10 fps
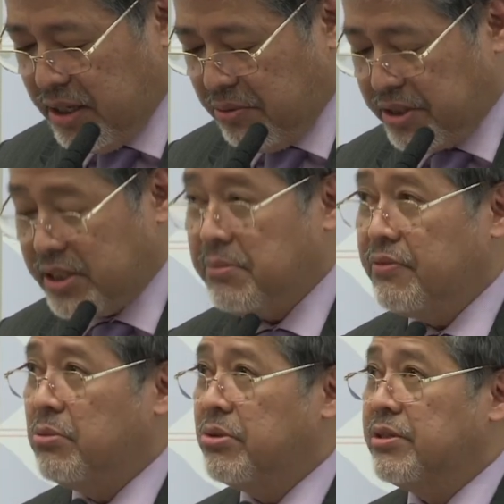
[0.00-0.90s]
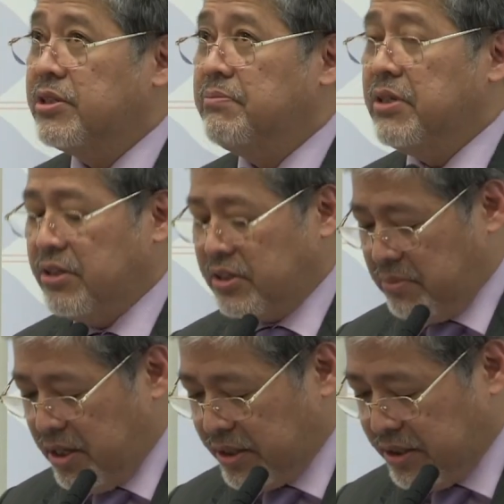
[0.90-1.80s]
with some of the world's biggest
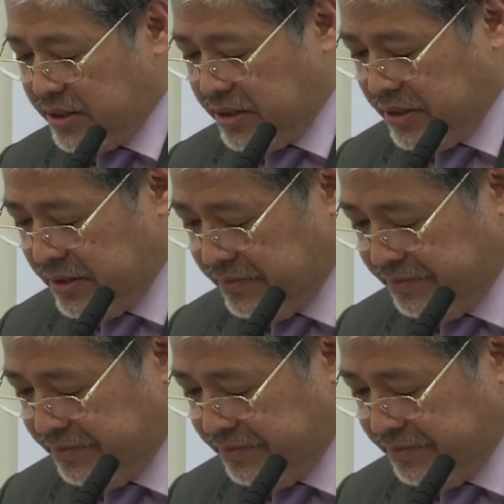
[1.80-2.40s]
markets.